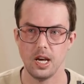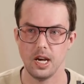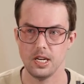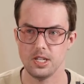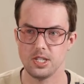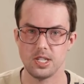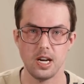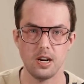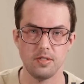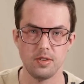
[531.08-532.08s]
And
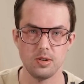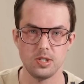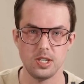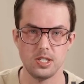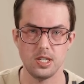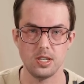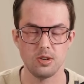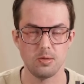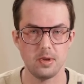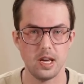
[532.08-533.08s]
instead of USDT,
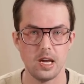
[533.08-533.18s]
you'll be